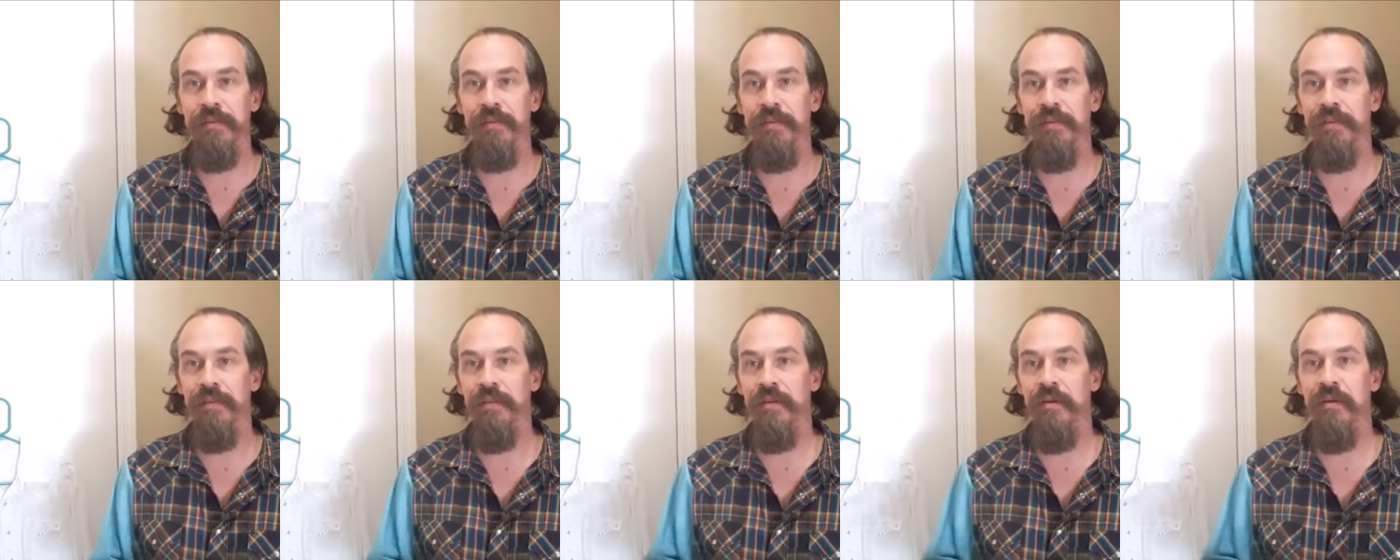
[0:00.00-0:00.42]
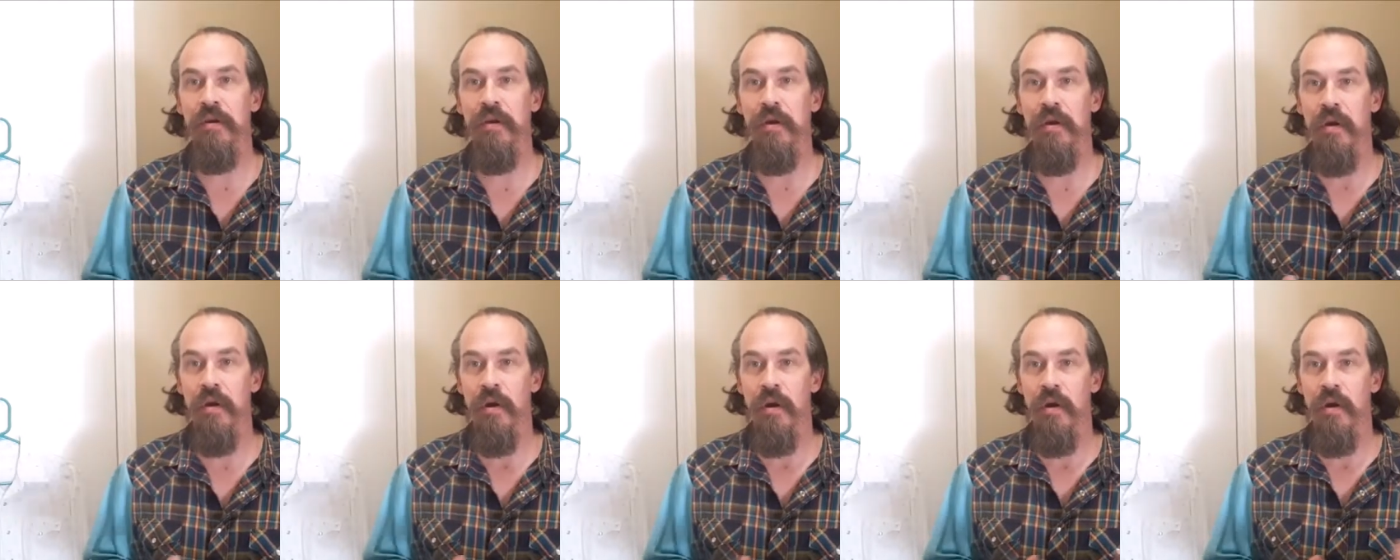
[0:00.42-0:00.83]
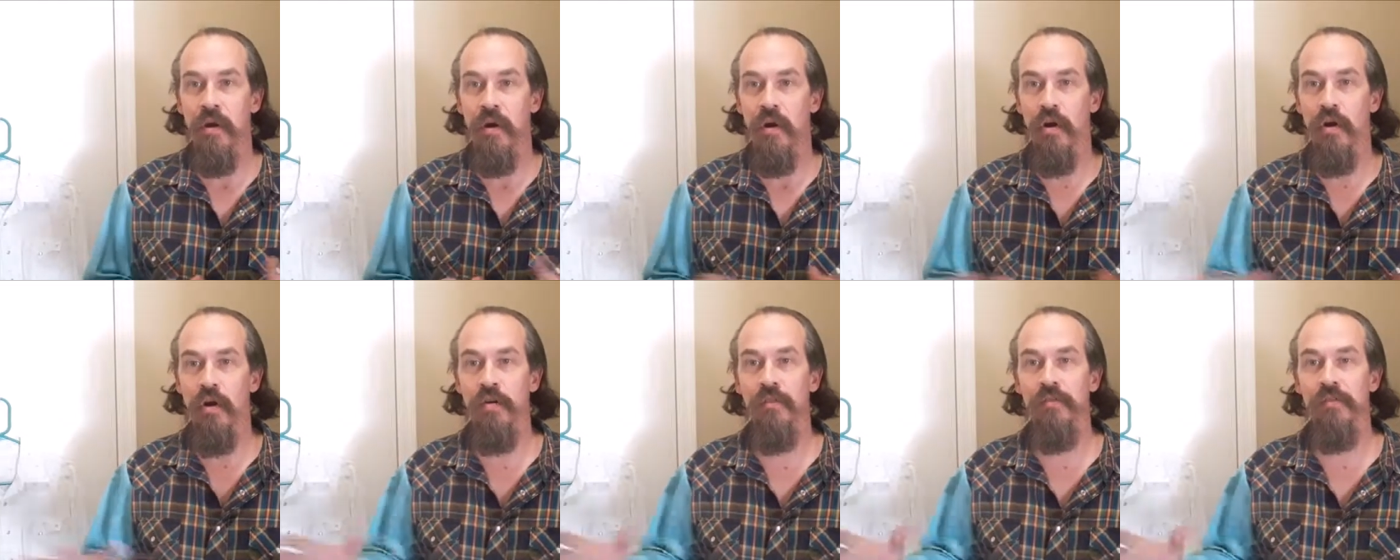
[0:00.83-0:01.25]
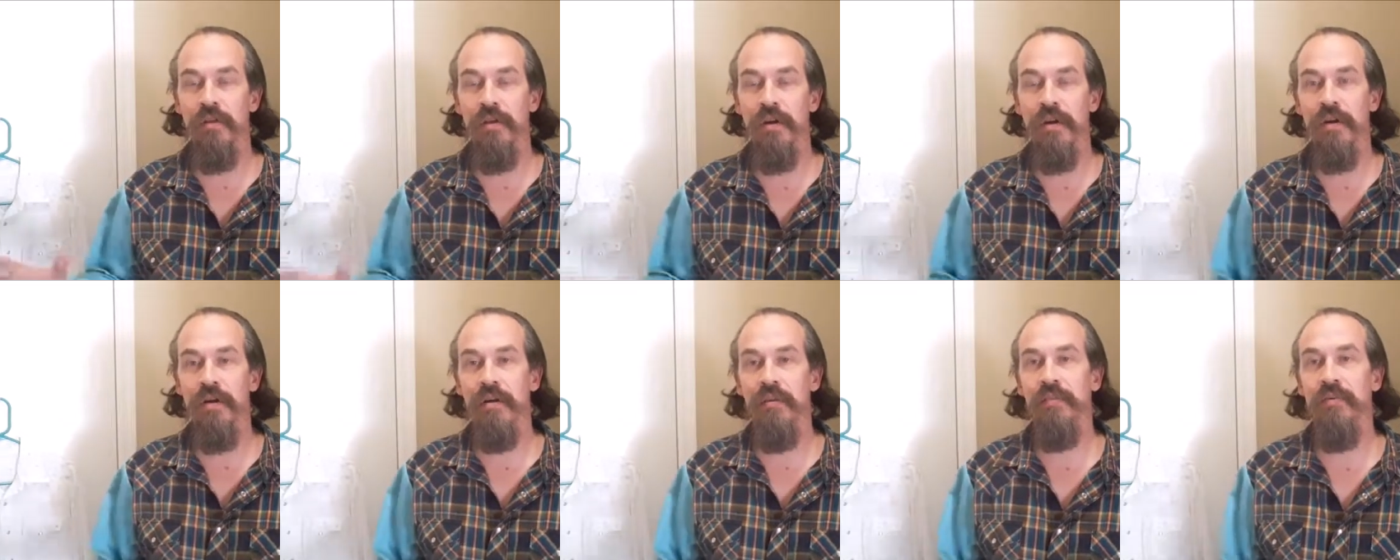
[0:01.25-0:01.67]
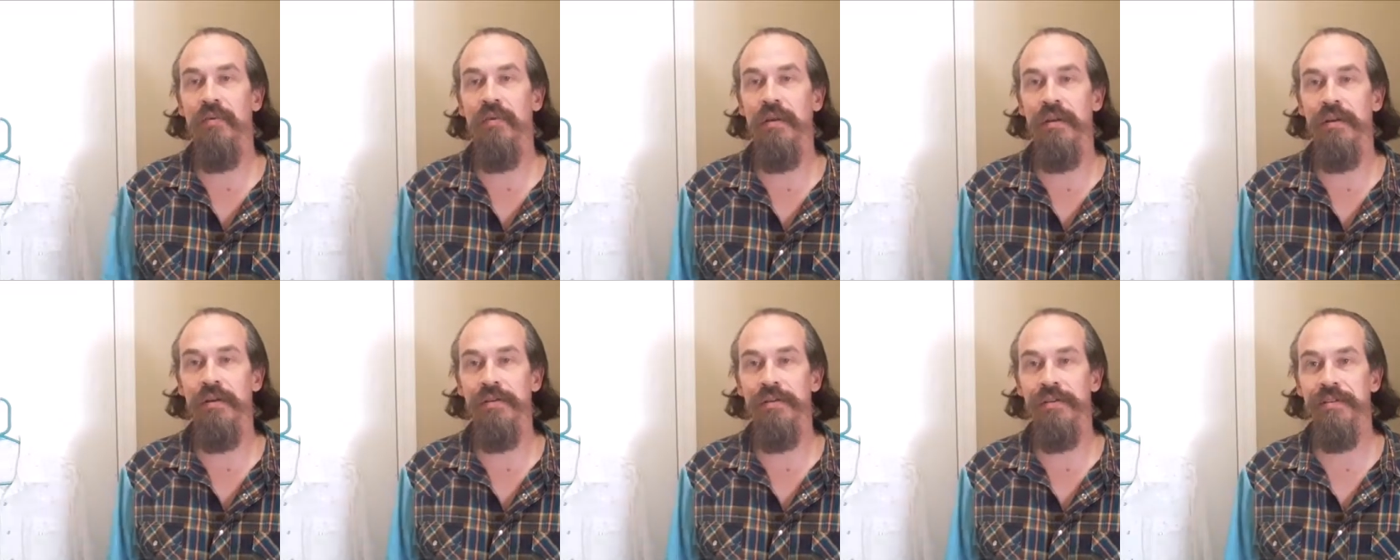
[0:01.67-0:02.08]
good overall
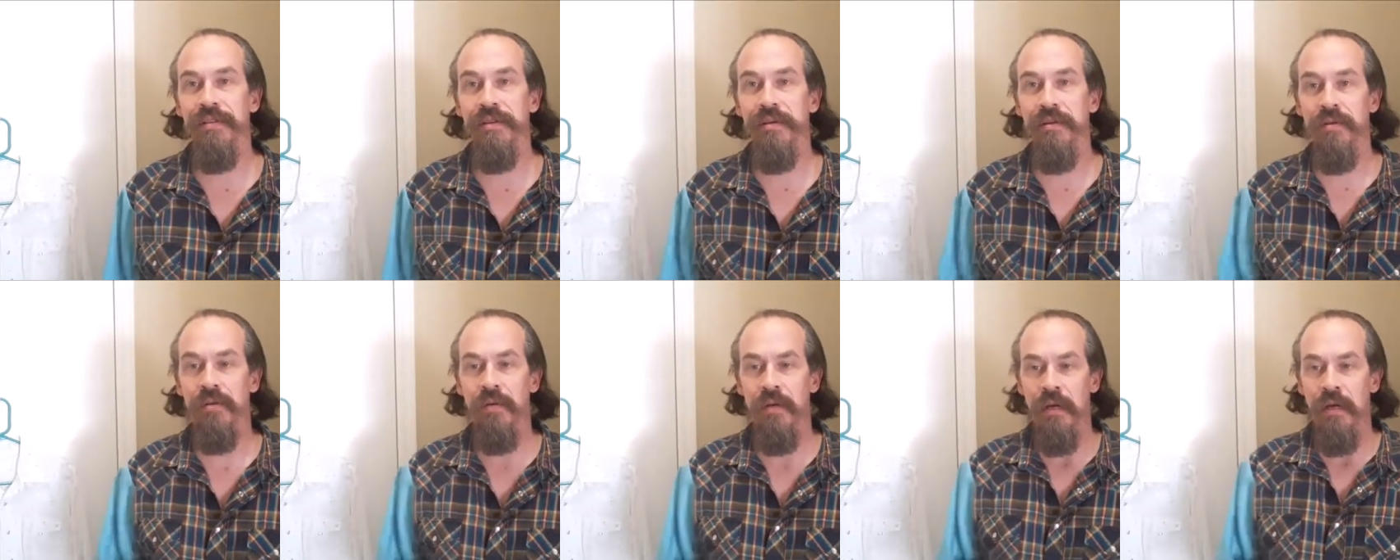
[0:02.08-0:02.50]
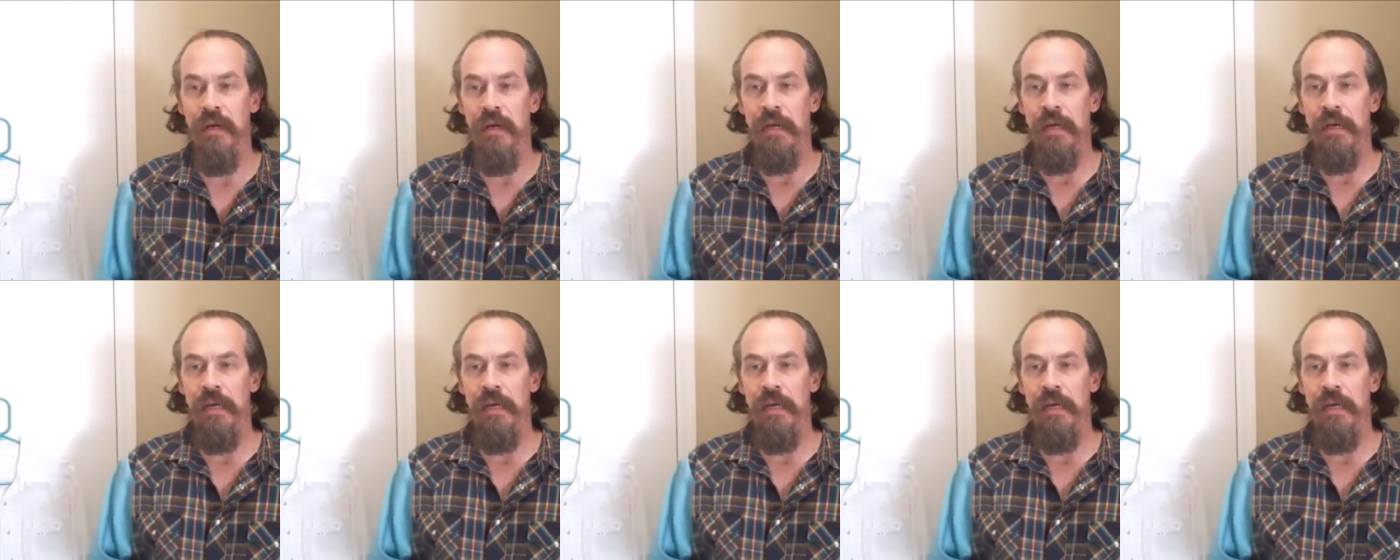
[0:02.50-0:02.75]
pointers. So